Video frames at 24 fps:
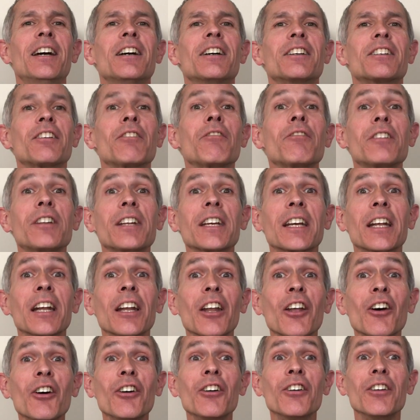so that it can
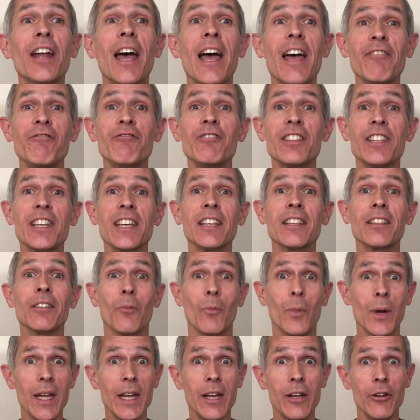learn everything that
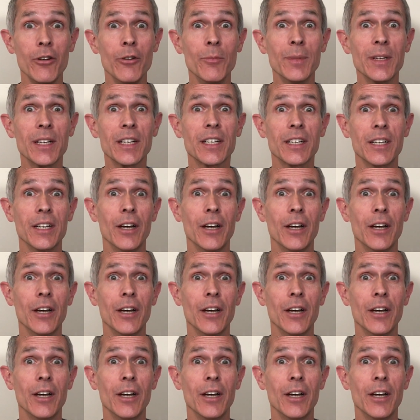we humans